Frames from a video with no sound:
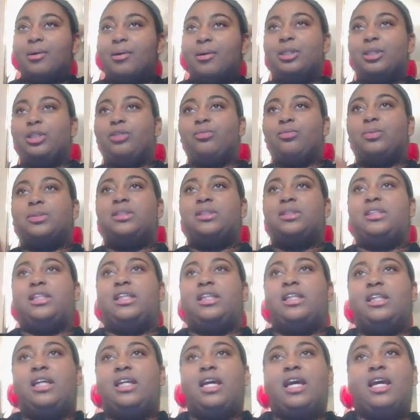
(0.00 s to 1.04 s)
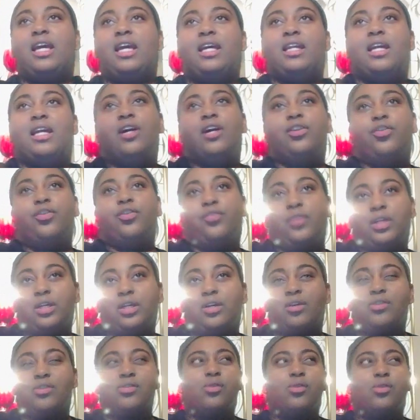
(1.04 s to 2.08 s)
you will see in other
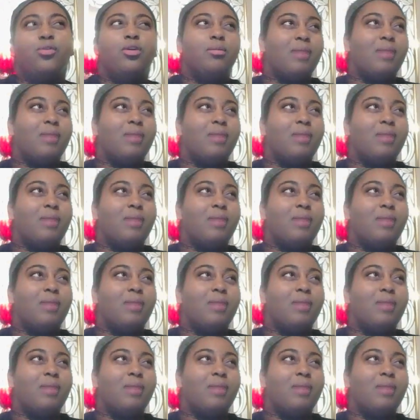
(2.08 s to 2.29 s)
videos or